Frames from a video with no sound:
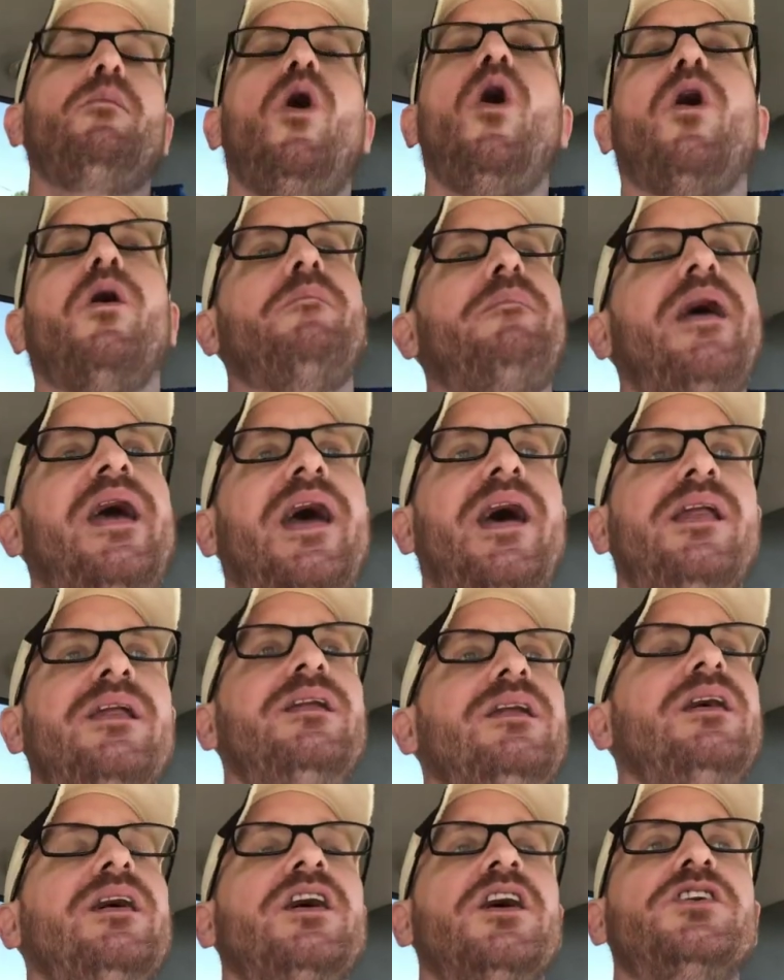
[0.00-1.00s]
Come on,
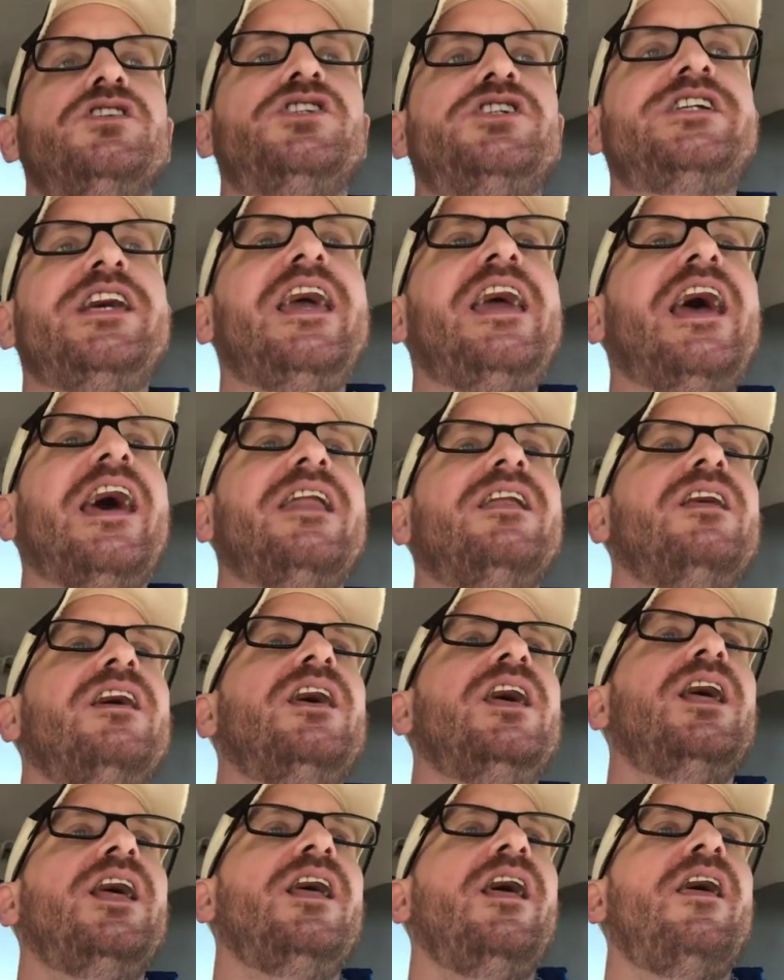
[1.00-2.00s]
man. See
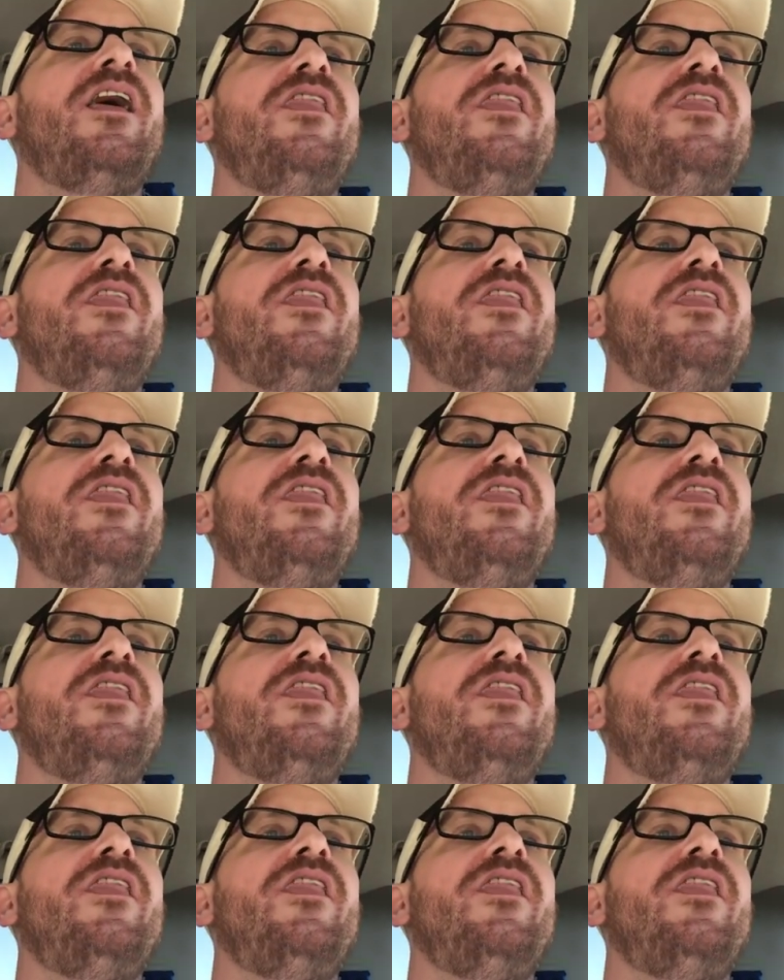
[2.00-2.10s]
it.